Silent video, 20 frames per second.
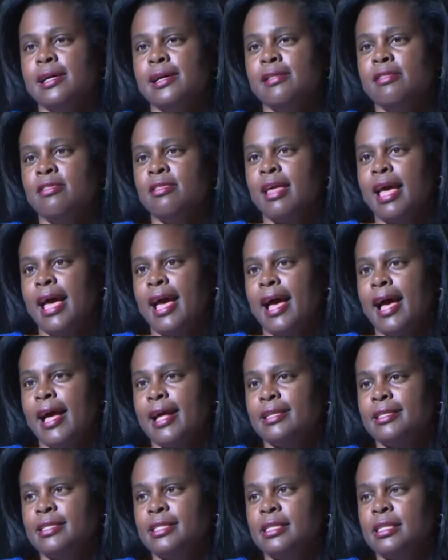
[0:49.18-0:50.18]

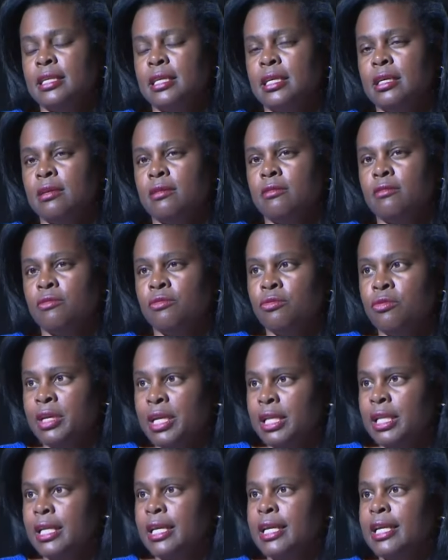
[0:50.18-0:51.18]
that
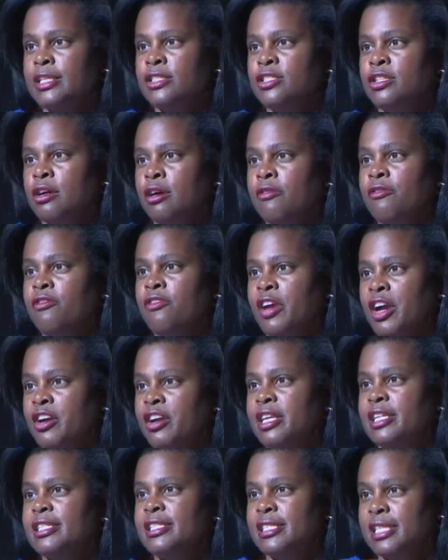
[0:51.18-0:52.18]
really took
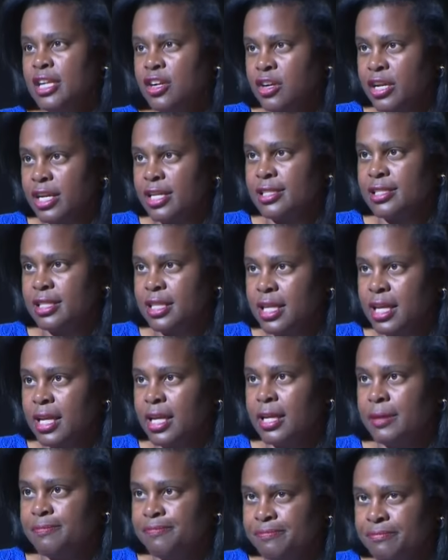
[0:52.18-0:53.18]
very
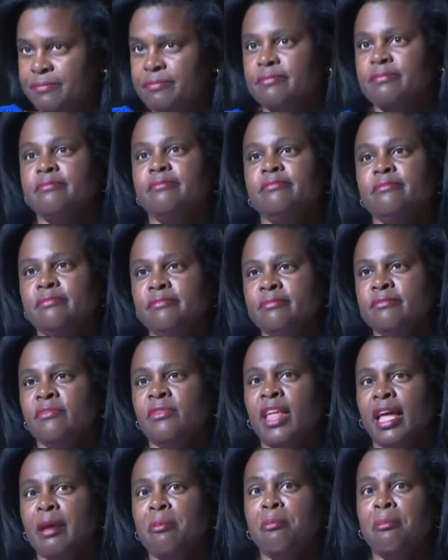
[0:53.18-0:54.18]
seriously
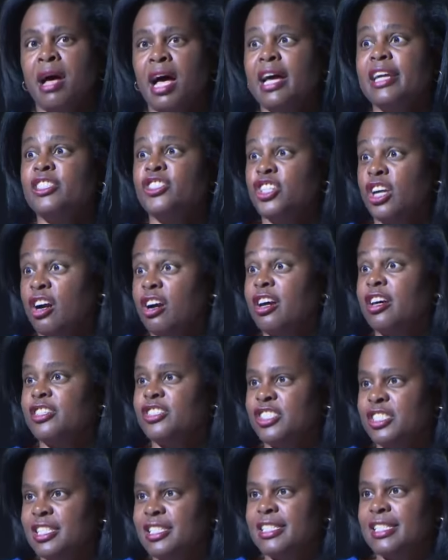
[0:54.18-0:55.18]
like my
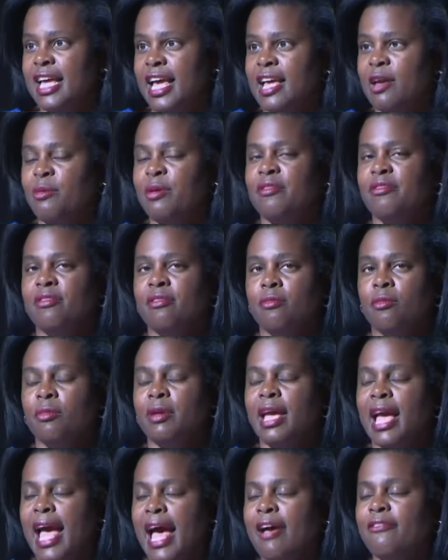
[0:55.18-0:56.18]
charge to say we
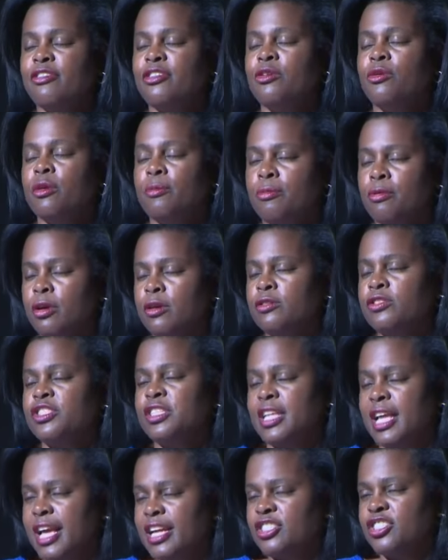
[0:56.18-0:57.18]
we have to approach
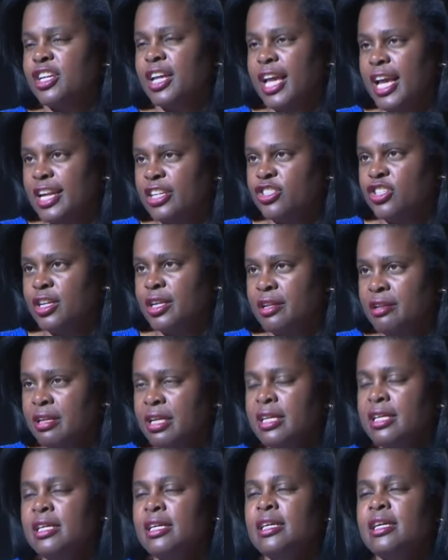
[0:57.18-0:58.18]
the education
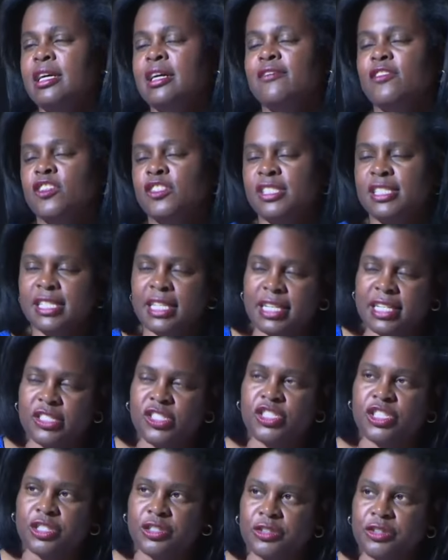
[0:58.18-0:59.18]
of our
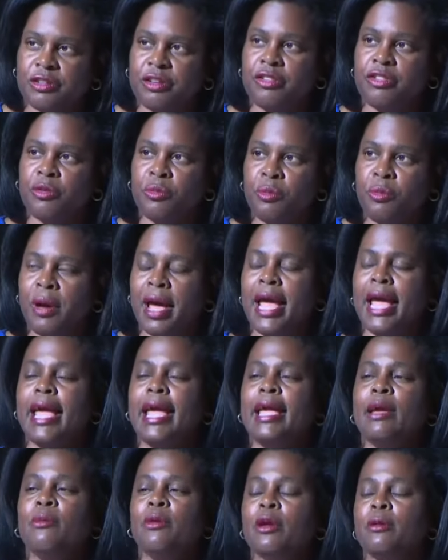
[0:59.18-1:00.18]
city's children the
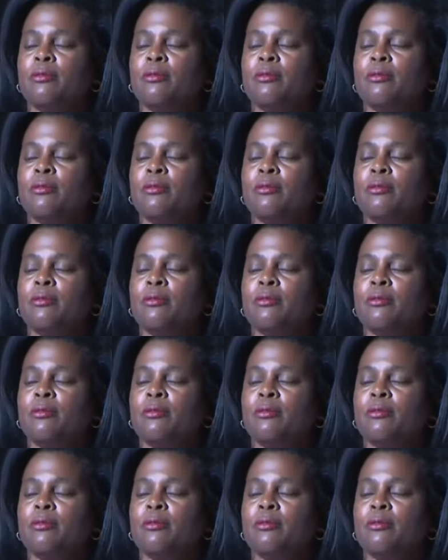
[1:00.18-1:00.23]
way we